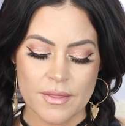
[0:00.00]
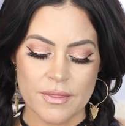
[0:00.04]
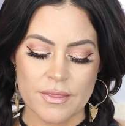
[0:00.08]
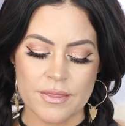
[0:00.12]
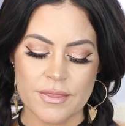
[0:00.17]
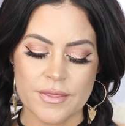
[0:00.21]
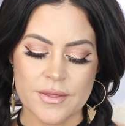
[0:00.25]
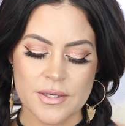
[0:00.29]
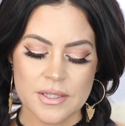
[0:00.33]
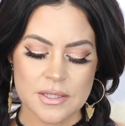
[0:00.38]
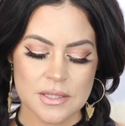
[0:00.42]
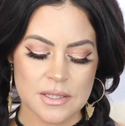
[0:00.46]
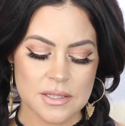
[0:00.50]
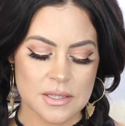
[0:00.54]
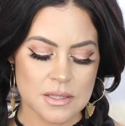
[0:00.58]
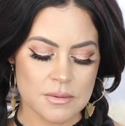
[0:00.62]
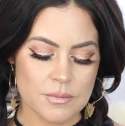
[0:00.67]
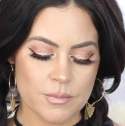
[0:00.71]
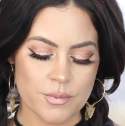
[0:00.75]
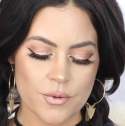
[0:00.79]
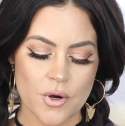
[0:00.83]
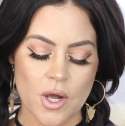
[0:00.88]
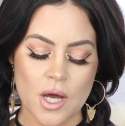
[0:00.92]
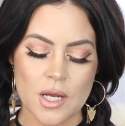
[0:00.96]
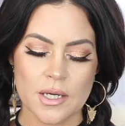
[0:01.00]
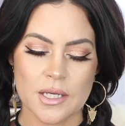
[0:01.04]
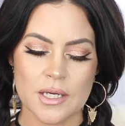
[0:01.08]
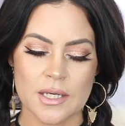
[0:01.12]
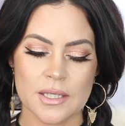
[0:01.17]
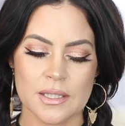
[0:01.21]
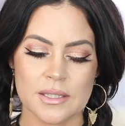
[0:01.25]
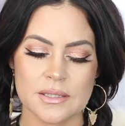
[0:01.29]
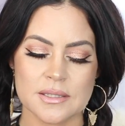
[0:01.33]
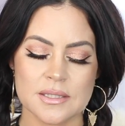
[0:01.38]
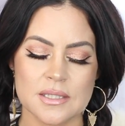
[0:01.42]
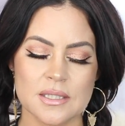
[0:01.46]
This
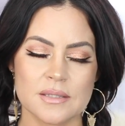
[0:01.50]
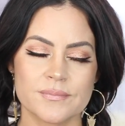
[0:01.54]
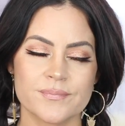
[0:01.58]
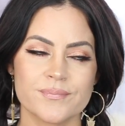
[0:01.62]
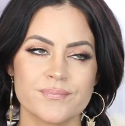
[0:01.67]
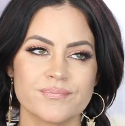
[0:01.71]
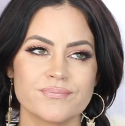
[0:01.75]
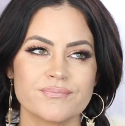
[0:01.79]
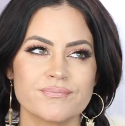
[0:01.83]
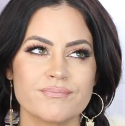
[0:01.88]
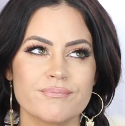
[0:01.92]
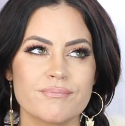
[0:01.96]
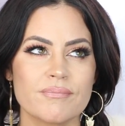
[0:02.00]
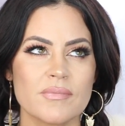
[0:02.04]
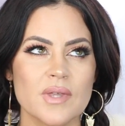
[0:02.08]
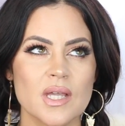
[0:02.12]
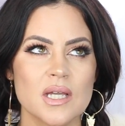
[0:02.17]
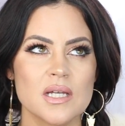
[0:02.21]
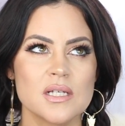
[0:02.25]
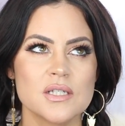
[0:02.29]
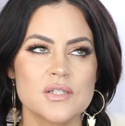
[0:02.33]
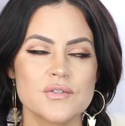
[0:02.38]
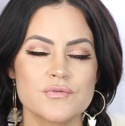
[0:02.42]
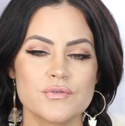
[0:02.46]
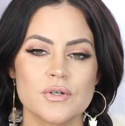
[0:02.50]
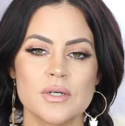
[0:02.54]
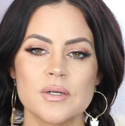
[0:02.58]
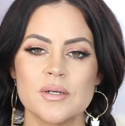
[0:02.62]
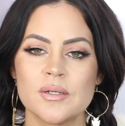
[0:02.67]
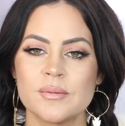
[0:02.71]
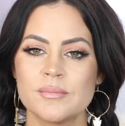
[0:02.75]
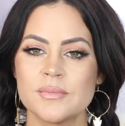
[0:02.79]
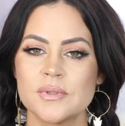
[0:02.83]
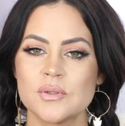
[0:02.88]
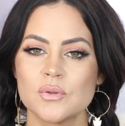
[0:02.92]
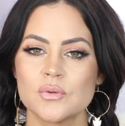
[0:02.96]
product is
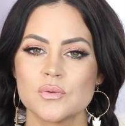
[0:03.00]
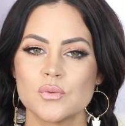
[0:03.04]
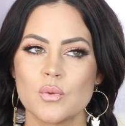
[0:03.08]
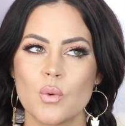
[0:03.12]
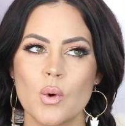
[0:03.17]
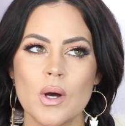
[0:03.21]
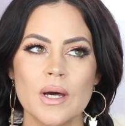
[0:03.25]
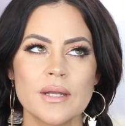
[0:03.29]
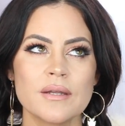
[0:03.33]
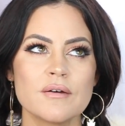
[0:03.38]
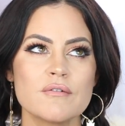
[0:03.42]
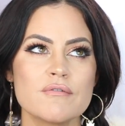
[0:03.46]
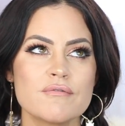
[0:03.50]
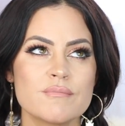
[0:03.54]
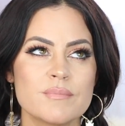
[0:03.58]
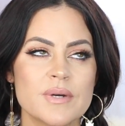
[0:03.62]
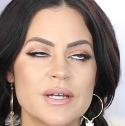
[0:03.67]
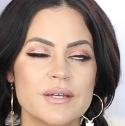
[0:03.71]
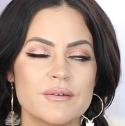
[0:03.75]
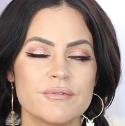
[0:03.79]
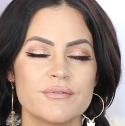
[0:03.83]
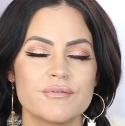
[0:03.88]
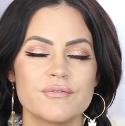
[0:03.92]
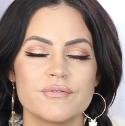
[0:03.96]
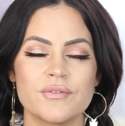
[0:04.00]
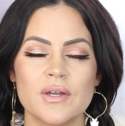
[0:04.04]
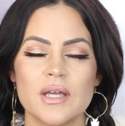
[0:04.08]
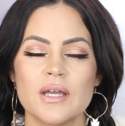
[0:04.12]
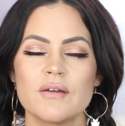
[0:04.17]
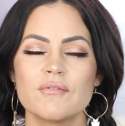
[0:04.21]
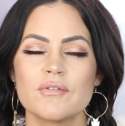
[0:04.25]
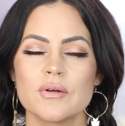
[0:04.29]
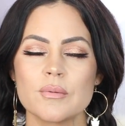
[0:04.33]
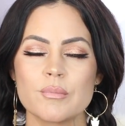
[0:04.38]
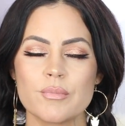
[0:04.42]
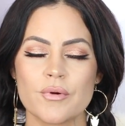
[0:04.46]
from one of my
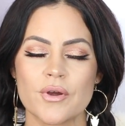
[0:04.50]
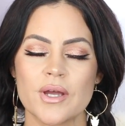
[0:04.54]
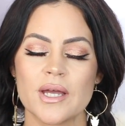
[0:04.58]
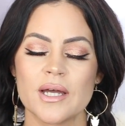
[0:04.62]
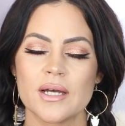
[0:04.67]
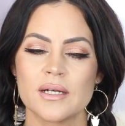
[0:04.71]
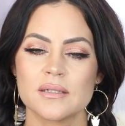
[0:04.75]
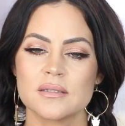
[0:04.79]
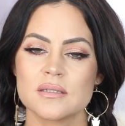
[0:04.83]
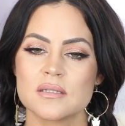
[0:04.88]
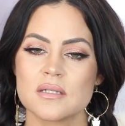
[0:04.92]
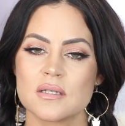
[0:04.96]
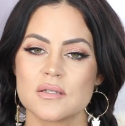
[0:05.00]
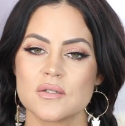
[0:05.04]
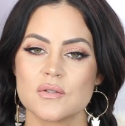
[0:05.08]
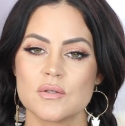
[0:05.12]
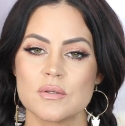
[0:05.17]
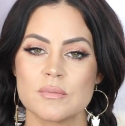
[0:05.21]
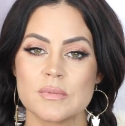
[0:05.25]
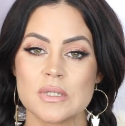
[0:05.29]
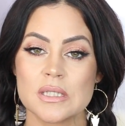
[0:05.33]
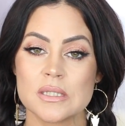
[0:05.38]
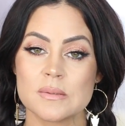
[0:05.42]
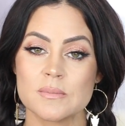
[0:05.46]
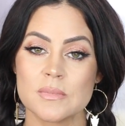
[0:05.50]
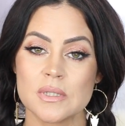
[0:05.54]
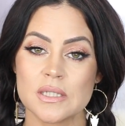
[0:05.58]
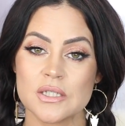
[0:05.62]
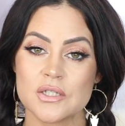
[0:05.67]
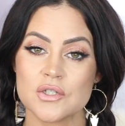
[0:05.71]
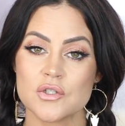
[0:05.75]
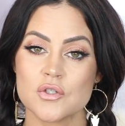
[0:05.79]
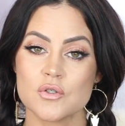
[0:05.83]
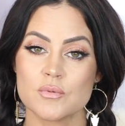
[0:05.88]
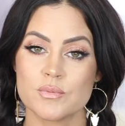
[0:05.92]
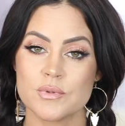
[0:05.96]
favorite brands, so it makes me
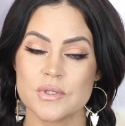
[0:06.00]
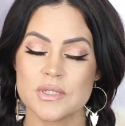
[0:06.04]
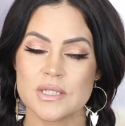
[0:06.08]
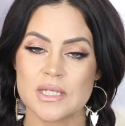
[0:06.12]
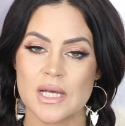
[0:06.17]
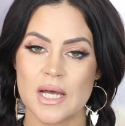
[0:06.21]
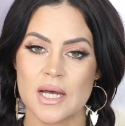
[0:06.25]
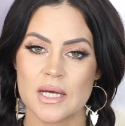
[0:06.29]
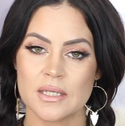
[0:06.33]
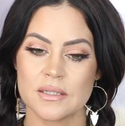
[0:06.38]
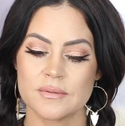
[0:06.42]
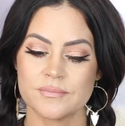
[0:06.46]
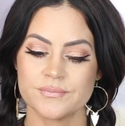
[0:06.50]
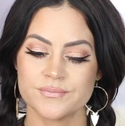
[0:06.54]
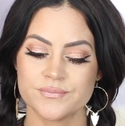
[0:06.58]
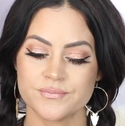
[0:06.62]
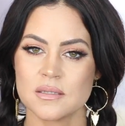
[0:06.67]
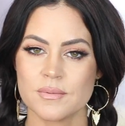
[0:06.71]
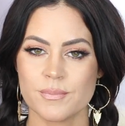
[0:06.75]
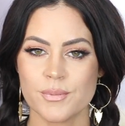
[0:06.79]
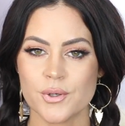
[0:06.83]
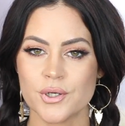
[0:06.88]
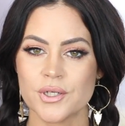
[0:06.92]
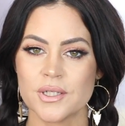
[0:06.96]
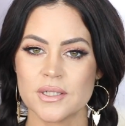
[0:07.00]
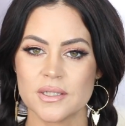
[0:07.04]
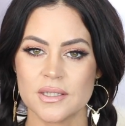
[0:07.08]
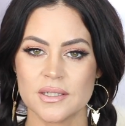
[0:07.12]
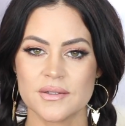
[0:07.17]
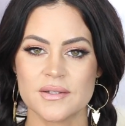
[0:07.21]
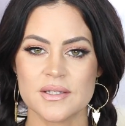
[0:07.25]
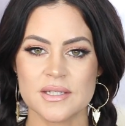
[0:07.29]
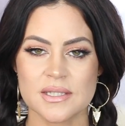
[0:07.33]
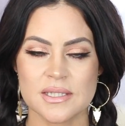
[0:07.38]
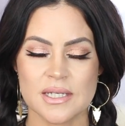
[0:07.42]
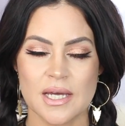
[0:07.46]
like super sad to put it
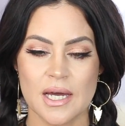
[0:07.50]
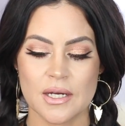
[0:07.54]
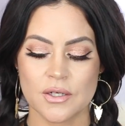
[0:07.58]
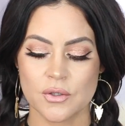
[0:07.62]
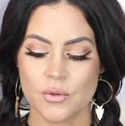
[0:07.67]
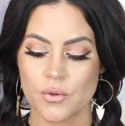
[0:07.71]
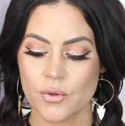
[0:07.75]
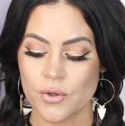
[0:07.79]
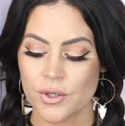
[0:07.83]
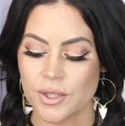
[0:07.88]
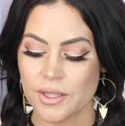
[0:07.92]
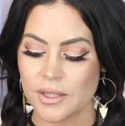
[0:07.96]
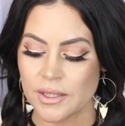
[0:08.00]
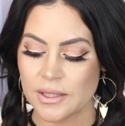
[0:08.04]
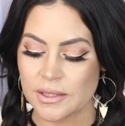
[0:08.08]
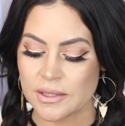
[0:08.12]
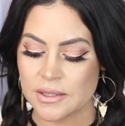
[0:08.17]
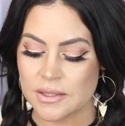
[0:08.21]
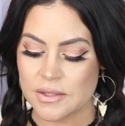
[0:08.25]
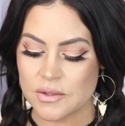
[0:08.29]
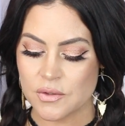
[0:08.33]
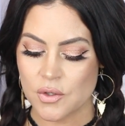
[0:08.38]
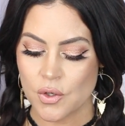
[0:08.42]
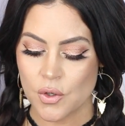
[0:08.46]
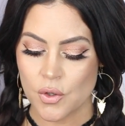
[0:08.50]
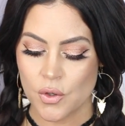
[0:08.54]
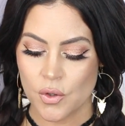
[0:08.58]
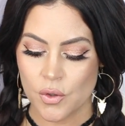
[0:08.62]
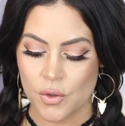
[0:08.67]
in this category, and it's,